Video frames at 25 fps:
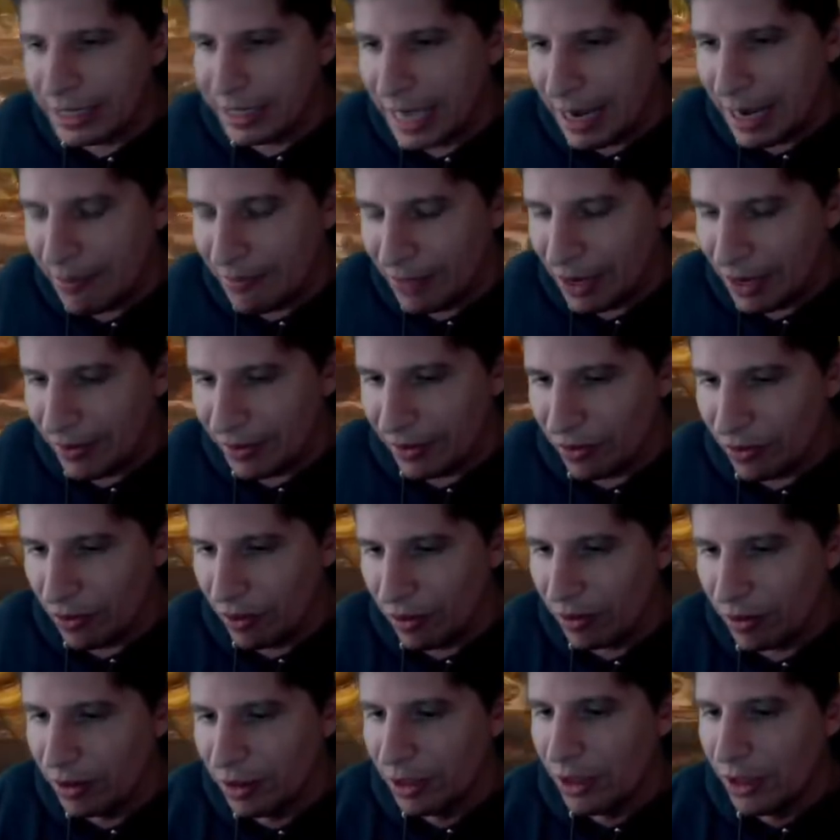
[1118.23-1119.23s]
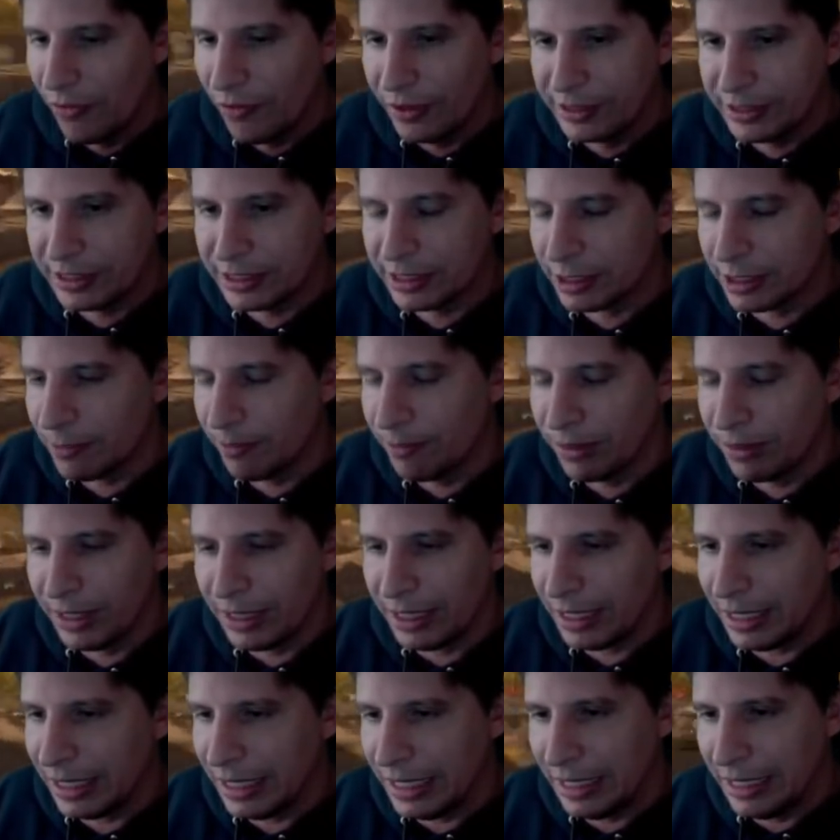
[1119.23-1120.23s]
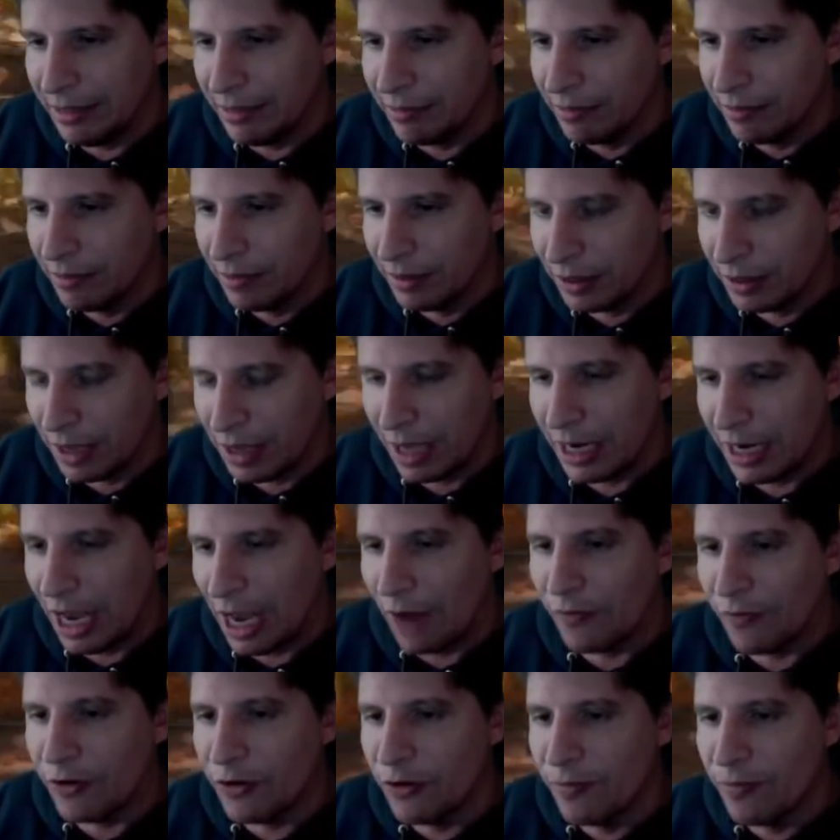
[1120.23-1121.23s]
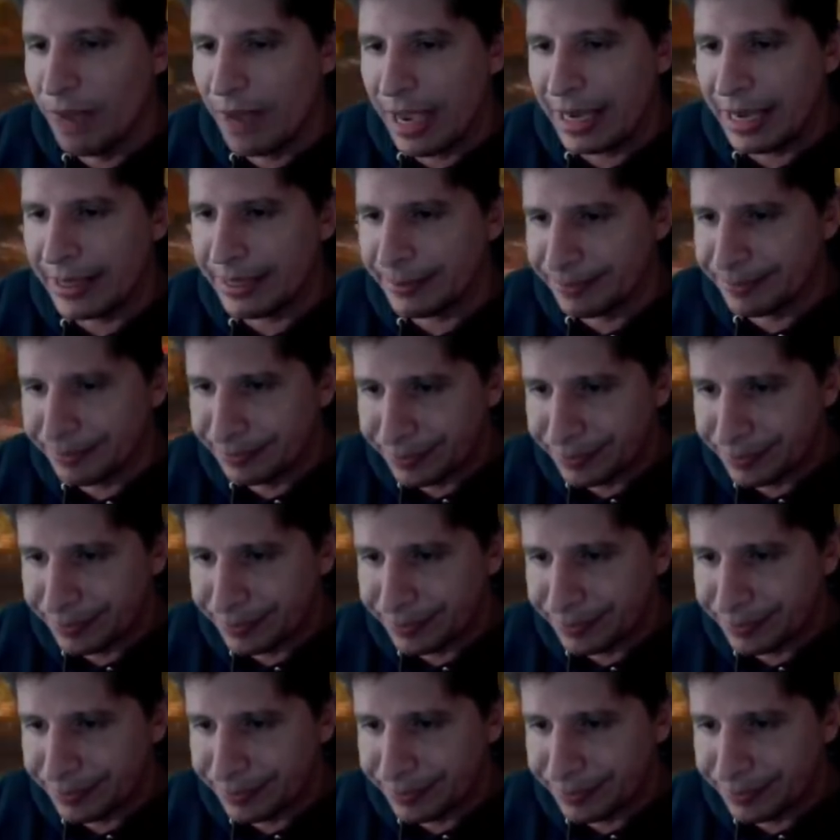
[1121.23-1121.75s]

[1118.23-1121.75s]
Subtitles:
game there at all. This is completely gone. Now, if you make,